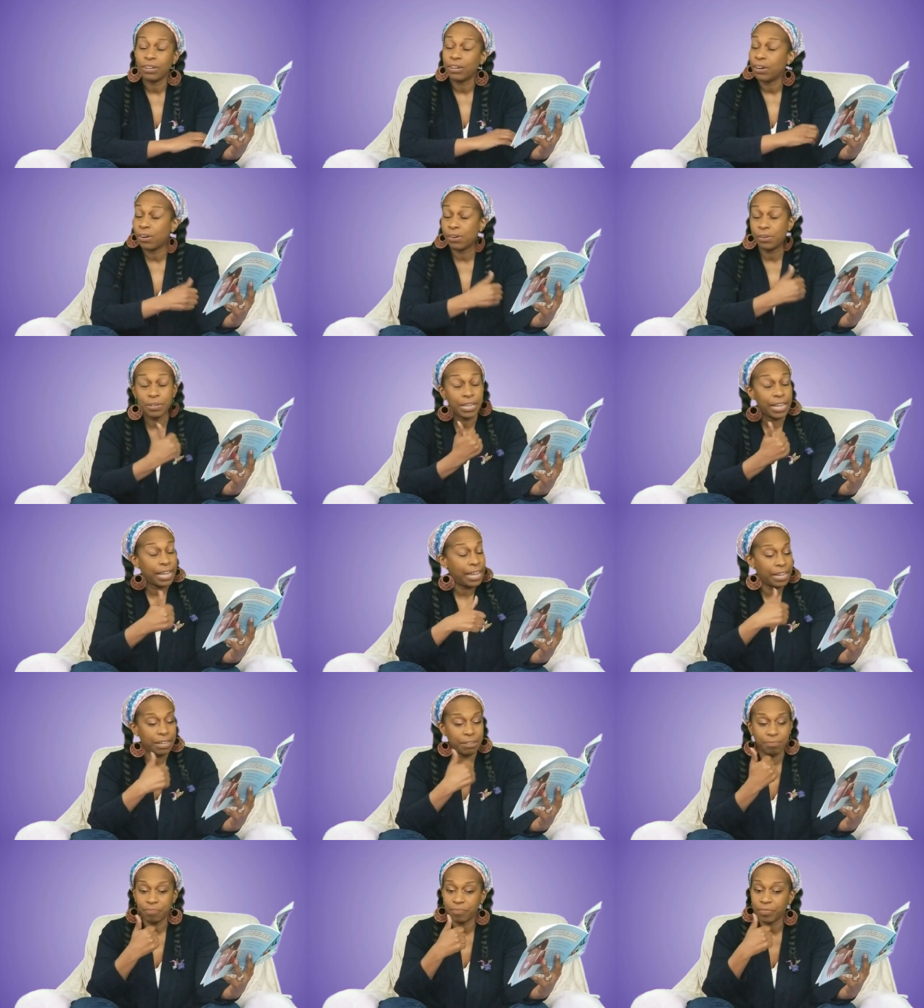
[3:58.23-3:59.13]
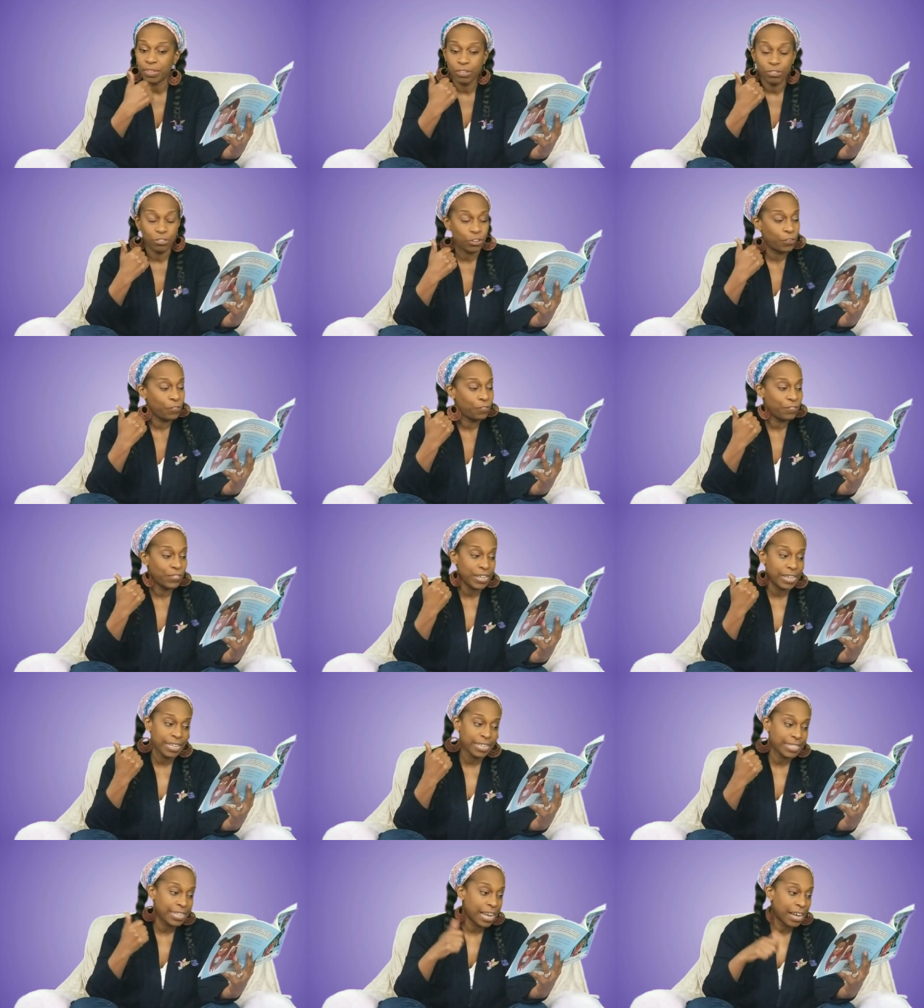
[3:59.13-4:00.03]
Okay,
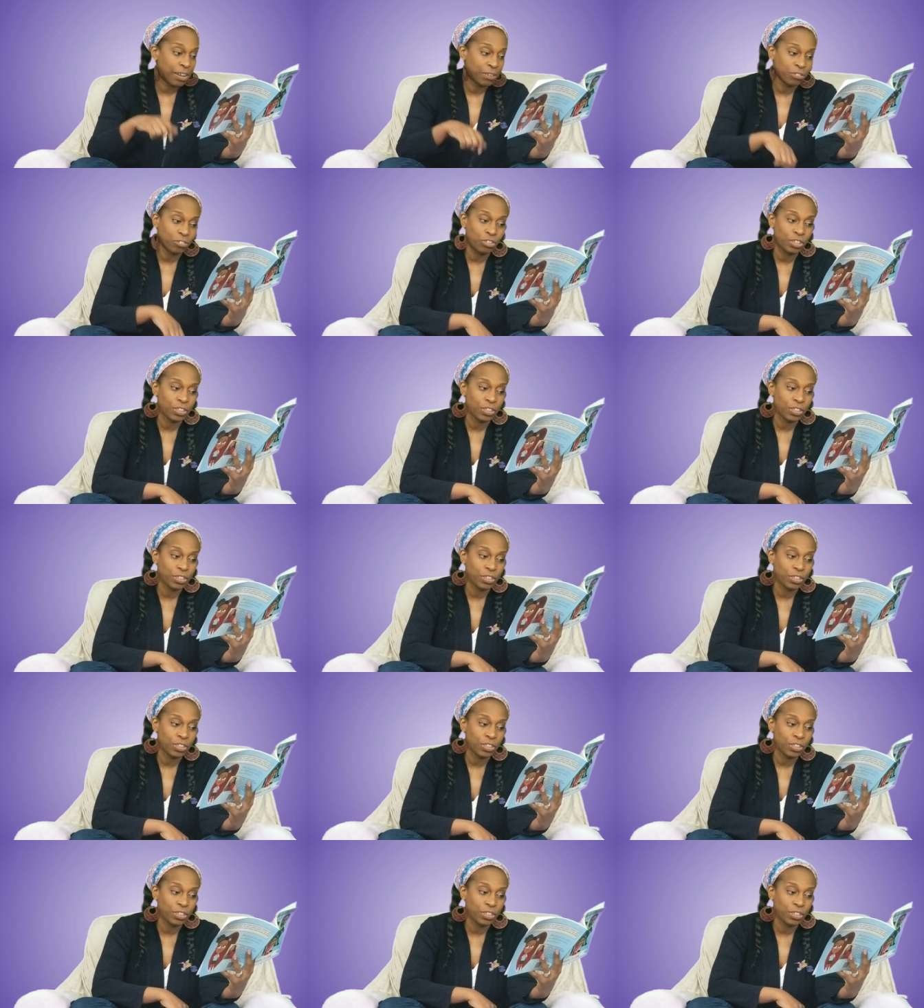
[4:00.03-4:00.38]
Sophia's out, she